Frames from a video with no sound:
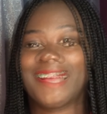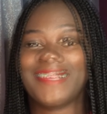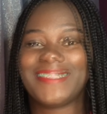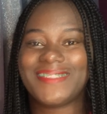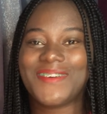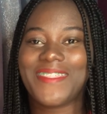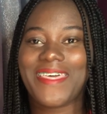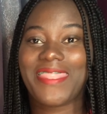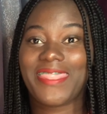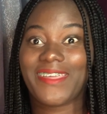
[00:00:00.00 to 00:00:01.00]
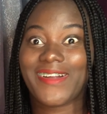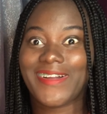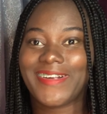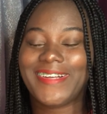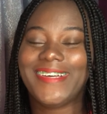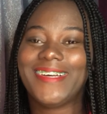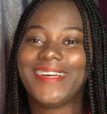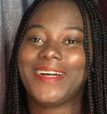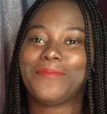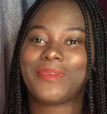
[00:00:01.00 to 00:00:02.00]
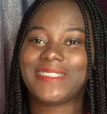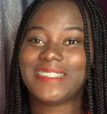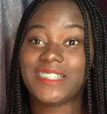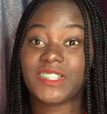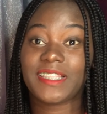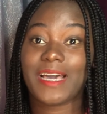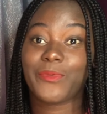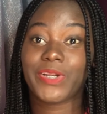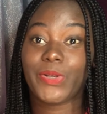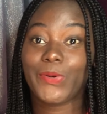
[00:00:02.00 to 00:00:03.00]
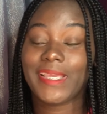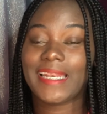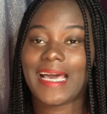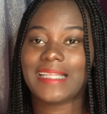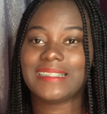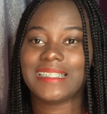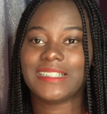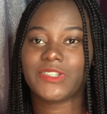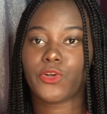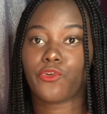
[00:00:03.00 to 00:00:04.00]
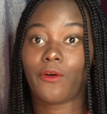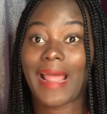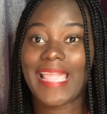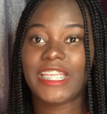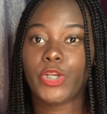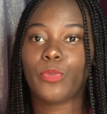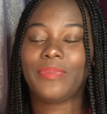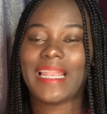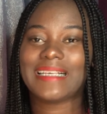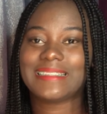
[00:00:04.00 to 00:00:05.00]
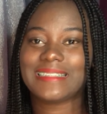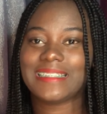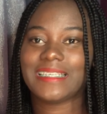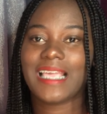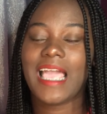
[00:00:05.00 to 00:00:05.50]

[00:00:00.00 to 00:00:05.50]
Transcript: So the third procedure that we're looking at is rhinoplasty,